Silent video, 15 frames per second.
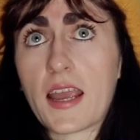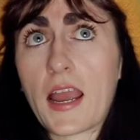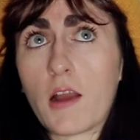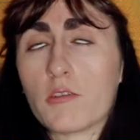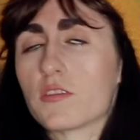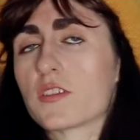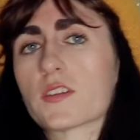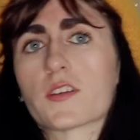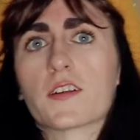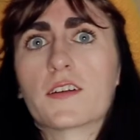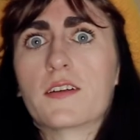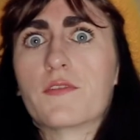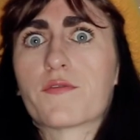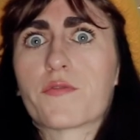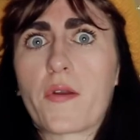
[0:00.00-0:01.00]
outs her
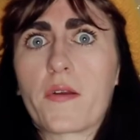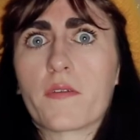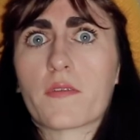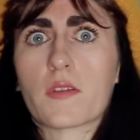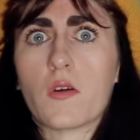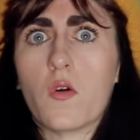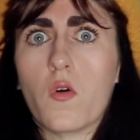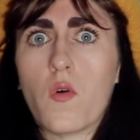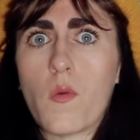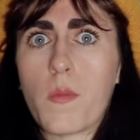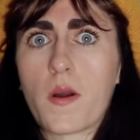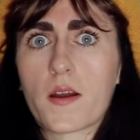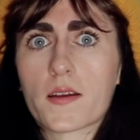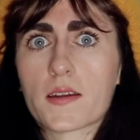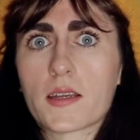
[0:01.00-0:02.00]
in front of the whole
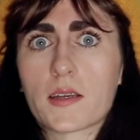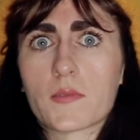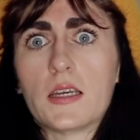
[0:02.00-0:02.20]
party.